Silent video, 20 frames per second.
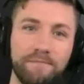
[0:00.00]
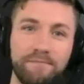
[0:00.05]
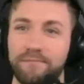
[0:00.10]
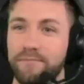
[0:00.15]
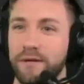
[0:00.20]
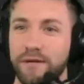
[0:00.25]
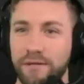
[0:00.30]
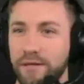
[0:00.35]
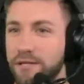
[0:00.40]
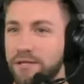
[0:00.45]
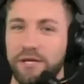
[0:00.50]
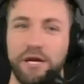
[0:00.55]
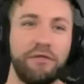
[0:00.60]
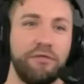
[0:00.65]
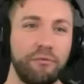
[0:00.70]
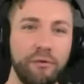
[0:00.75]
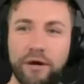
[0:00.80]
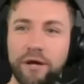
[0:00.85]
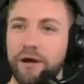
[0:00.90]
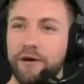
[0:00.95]
It's like
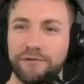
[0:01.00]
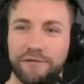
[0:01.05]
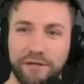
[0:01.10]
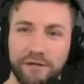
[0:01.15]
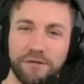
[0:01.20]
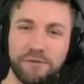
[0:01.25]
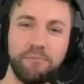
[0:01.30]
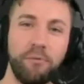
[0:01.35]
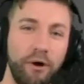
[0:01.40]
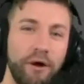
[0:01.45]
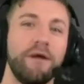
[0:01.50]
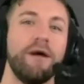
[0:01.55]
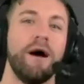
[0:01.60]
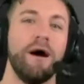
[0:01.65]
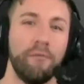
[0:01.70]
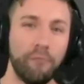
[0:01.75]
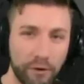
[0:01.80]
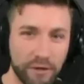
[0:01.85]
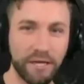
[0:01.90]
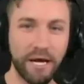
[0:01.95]
three years at this point.
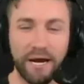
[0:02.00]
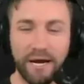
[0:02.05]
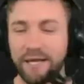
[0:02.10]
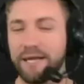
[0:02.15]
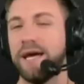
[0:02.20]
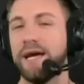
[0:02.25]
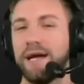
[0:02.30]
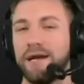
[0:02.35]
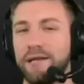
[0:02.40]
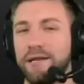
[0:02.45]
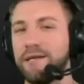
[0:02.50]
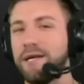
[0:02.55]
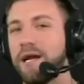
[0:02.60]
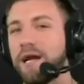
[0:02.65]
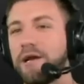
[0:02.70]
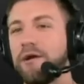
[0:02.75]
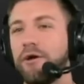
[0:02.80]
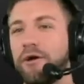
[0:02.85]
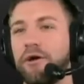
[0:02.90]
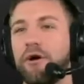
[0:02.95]
We're dedicated, and I
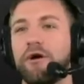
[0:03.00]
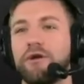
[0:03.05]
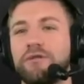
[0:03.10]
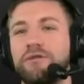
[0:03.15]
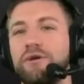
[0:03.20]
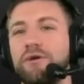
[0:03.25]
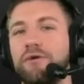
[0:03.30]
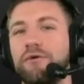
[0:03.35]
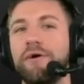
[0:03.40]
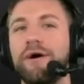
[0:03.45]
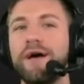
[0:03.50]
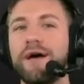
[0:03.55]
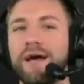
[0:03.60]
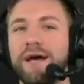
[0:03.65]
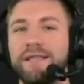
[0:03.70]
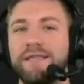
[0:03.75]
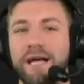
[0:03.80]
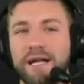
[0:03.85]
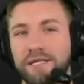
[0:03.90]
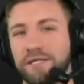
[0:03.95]
know you are too.
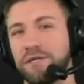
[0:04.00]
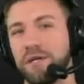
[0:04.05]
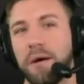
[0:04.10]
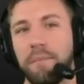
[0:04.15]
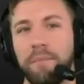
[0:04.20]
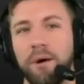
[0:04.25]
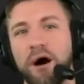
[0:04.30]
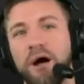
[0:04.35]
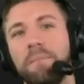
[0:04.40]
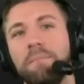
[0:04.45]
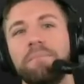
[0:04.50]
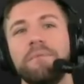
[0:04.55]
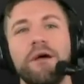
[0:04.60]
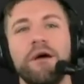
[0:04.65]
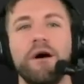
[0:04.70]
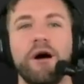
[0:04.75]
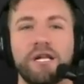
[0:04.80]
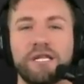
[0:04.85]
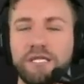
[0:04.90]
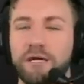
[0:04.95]
Hit that sub button. Let's